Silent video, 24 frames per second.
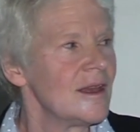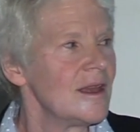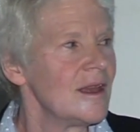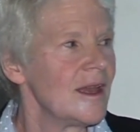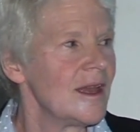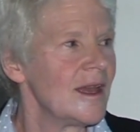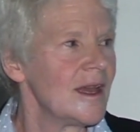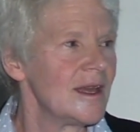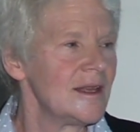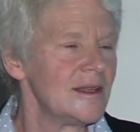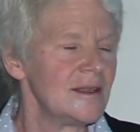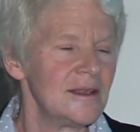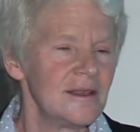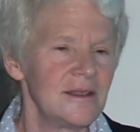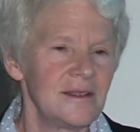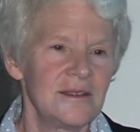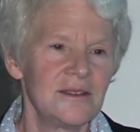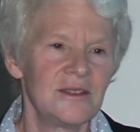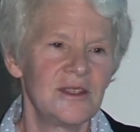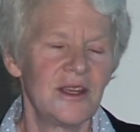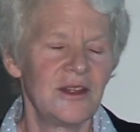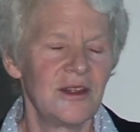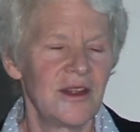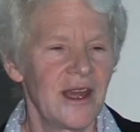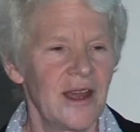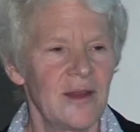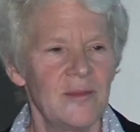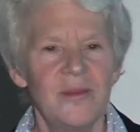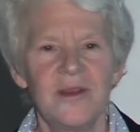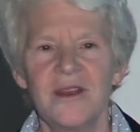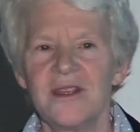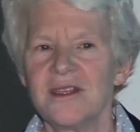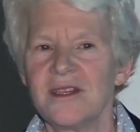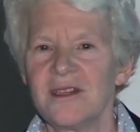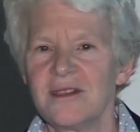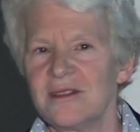And there had
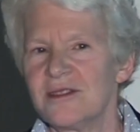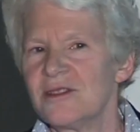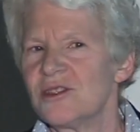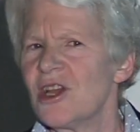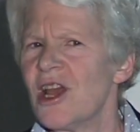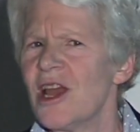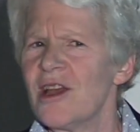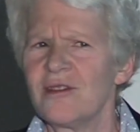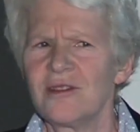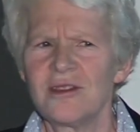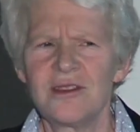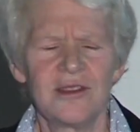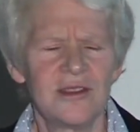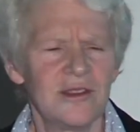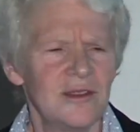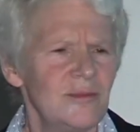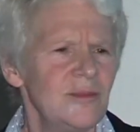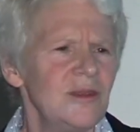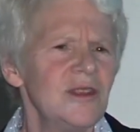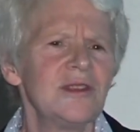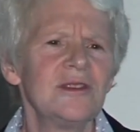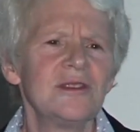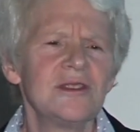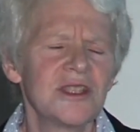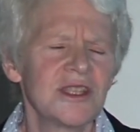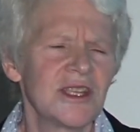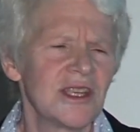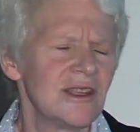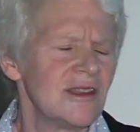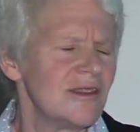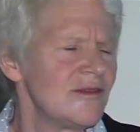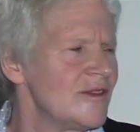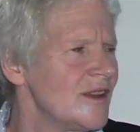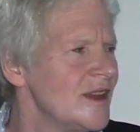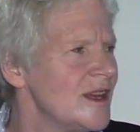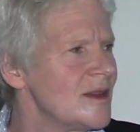been childhood abuse
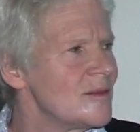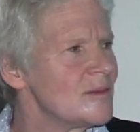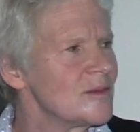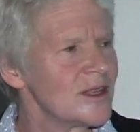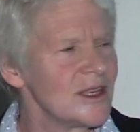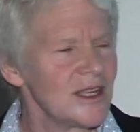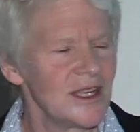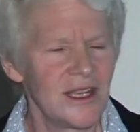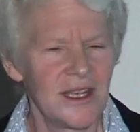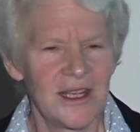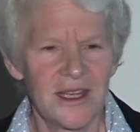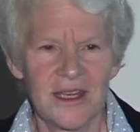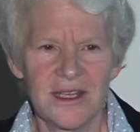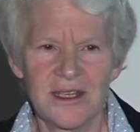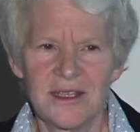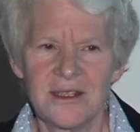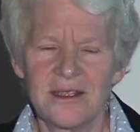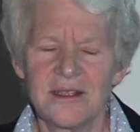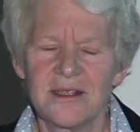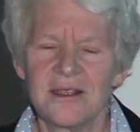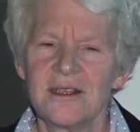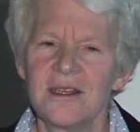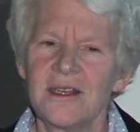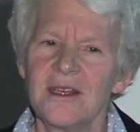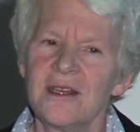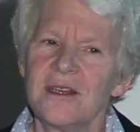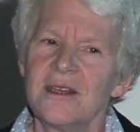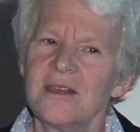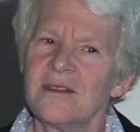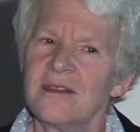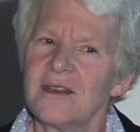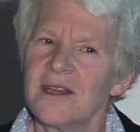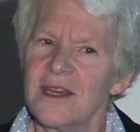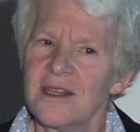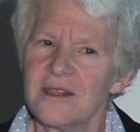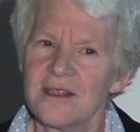in the family, and
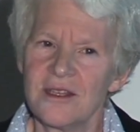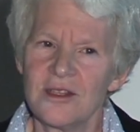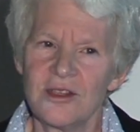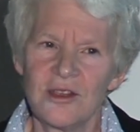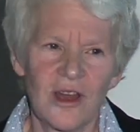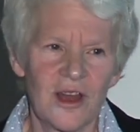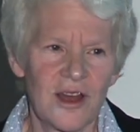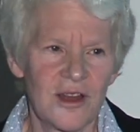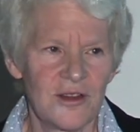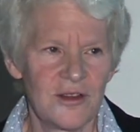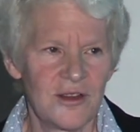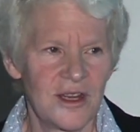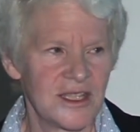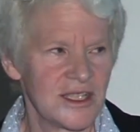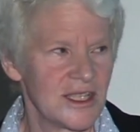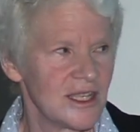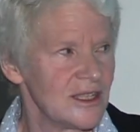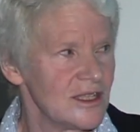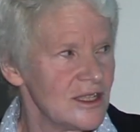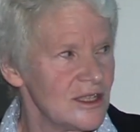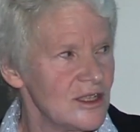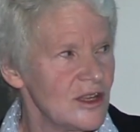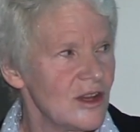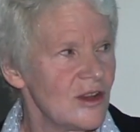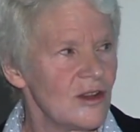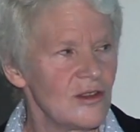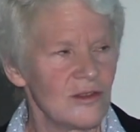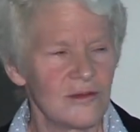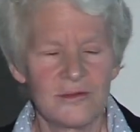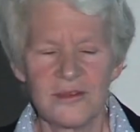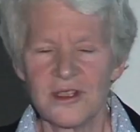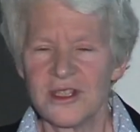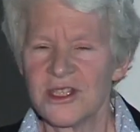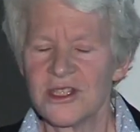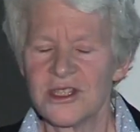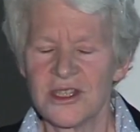the daughter as an adult
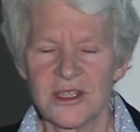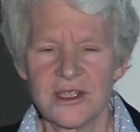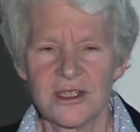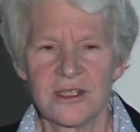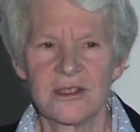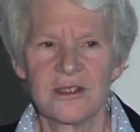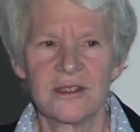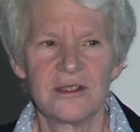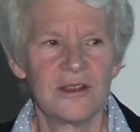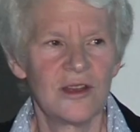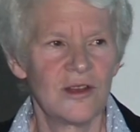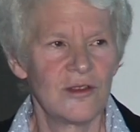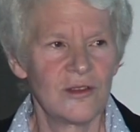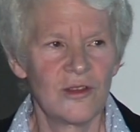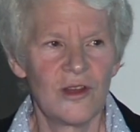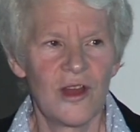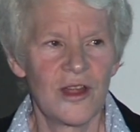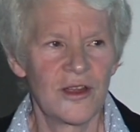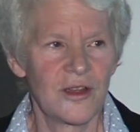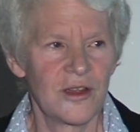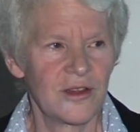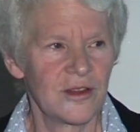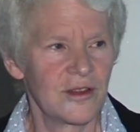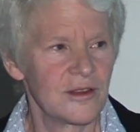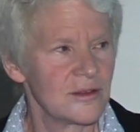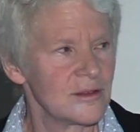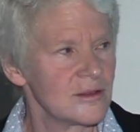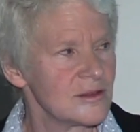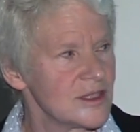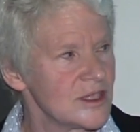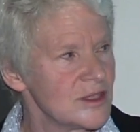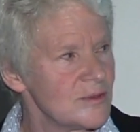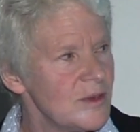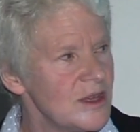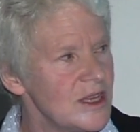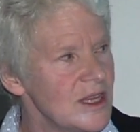was no longer
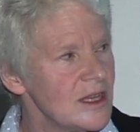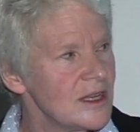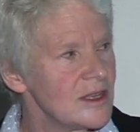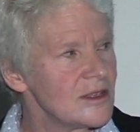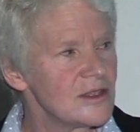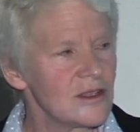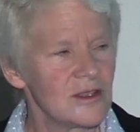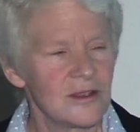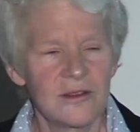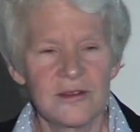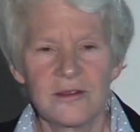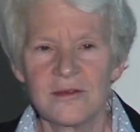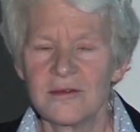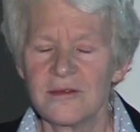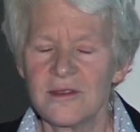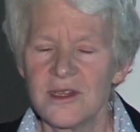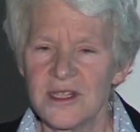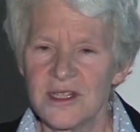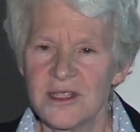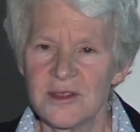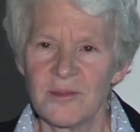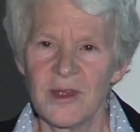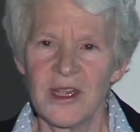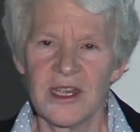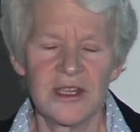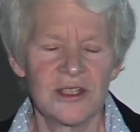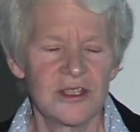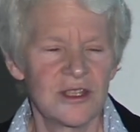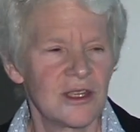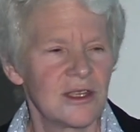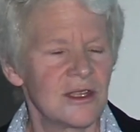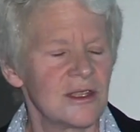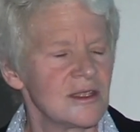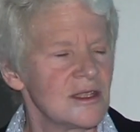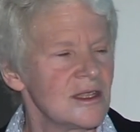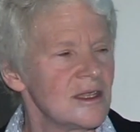speaking to this
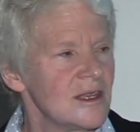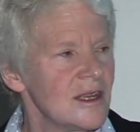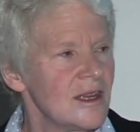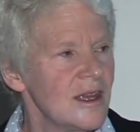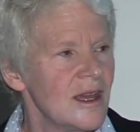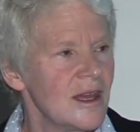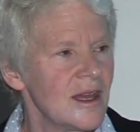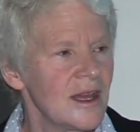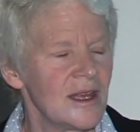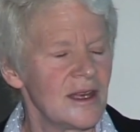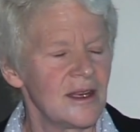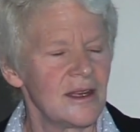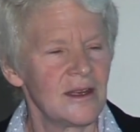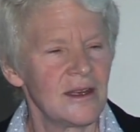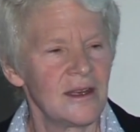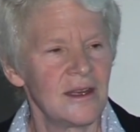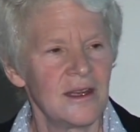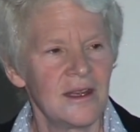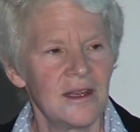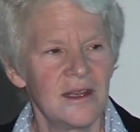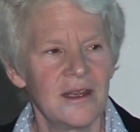patient, and